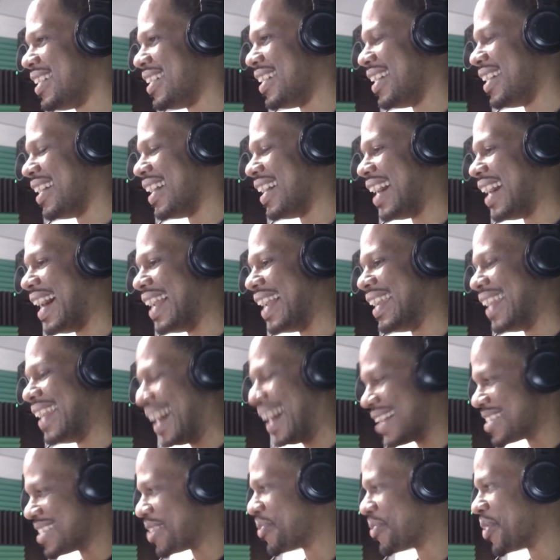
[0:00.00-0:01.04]
and
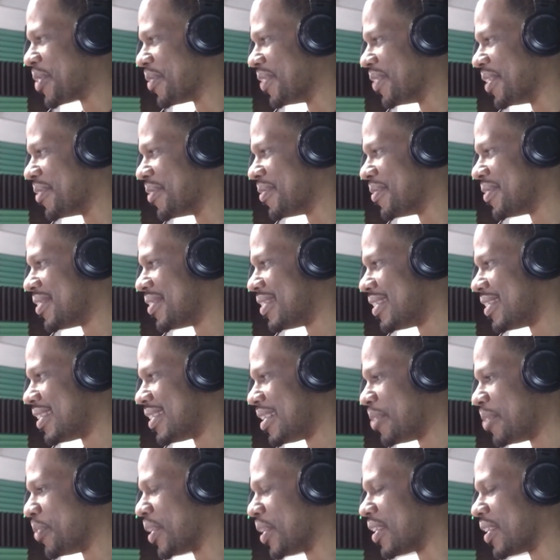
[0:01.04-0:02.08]
that's a problem.
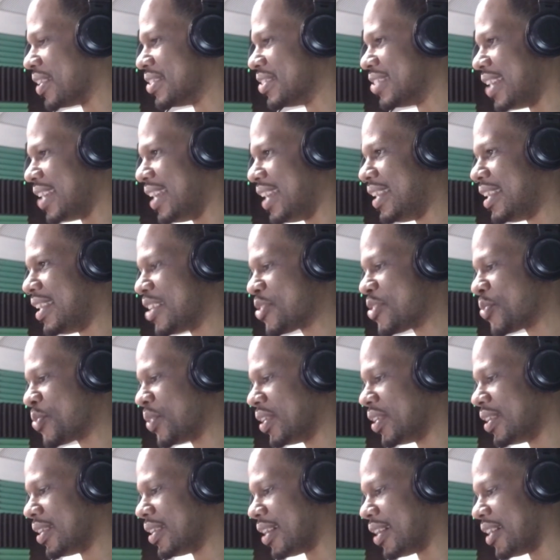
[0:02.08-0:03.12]
Because in this
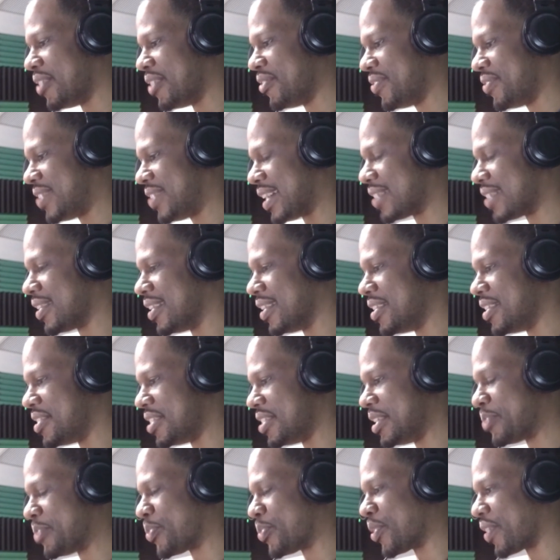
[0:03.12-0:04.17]
world of technology,
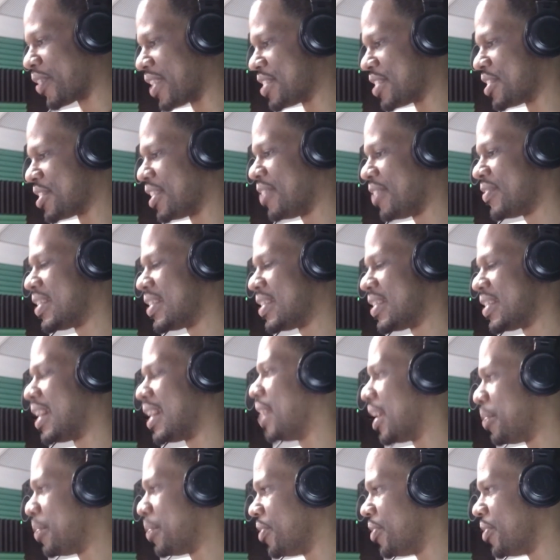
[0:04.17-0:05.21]
the progression of time, you
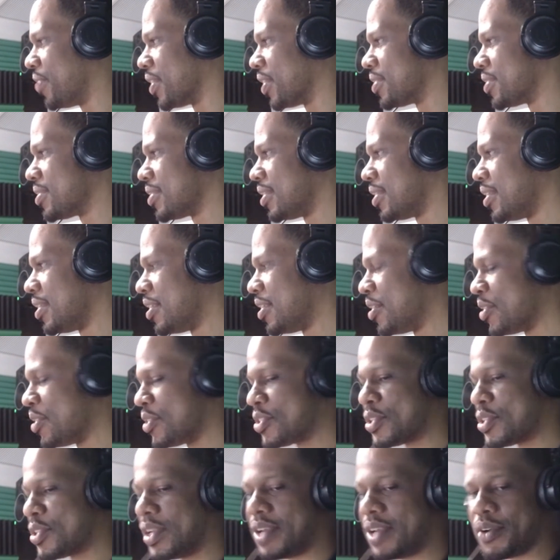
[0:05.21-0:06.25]
had to pivot.
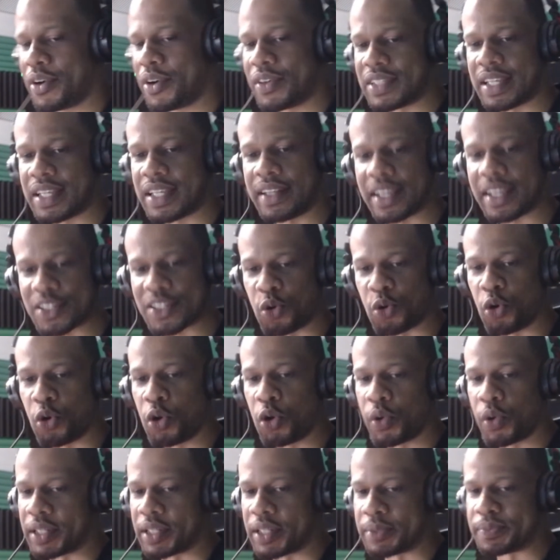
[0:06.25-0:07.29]
So let me go to our next old
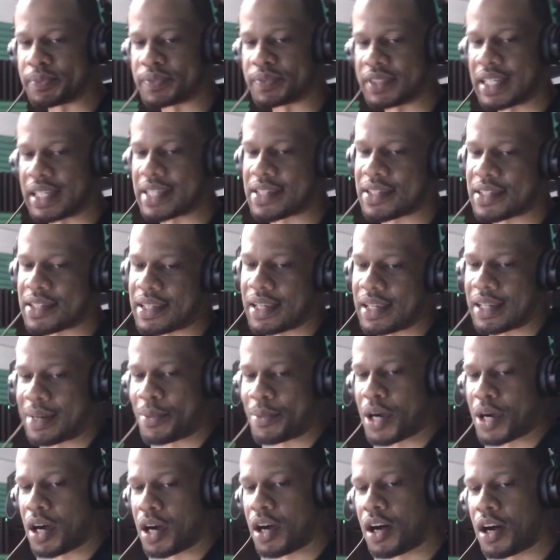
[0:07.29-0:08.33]
one. Let's think
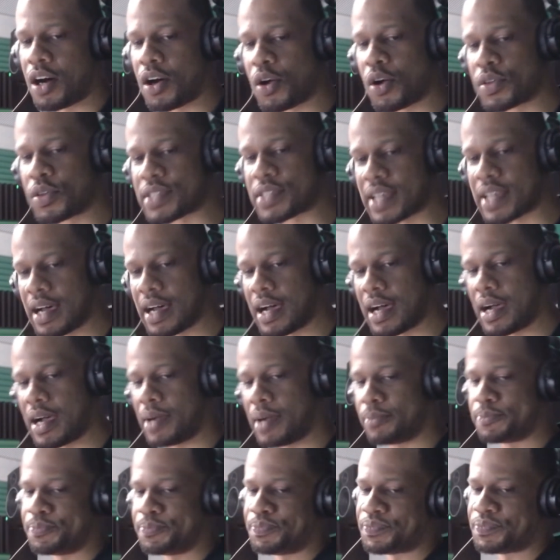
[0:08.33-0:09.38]
about
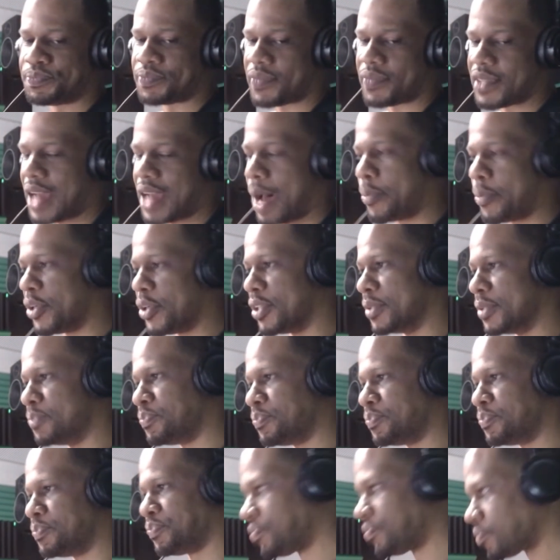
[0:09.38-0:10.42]
Apple.
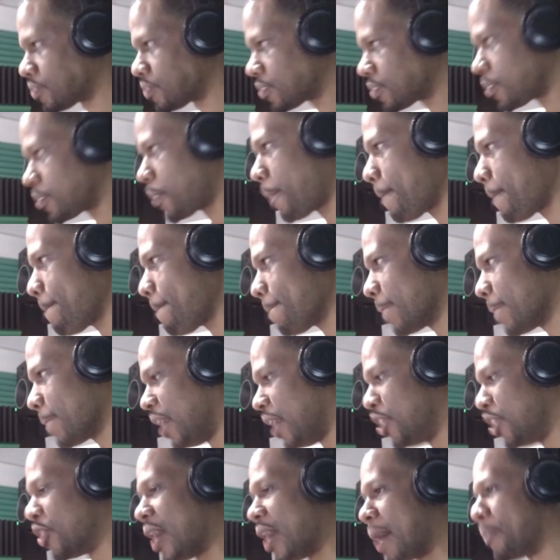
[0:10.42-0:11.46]

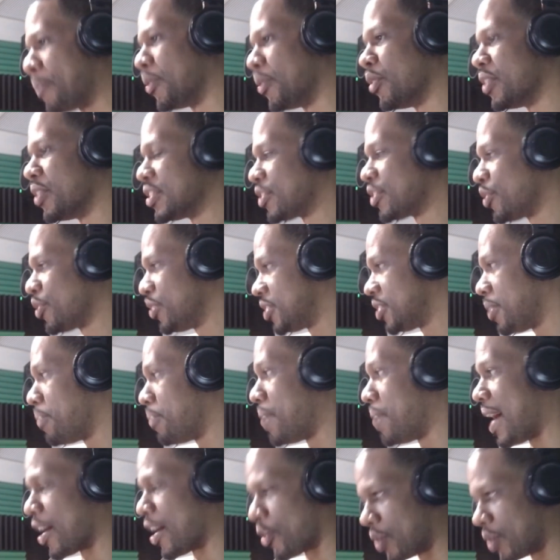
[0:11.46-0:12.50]
You know, Apple was close to
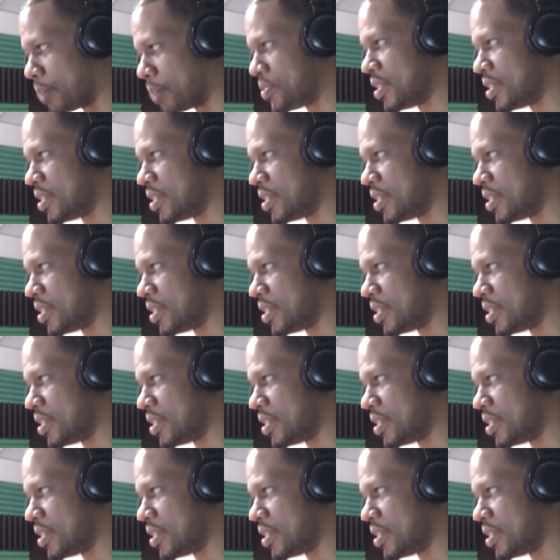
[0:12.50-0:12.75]
bankruptcy in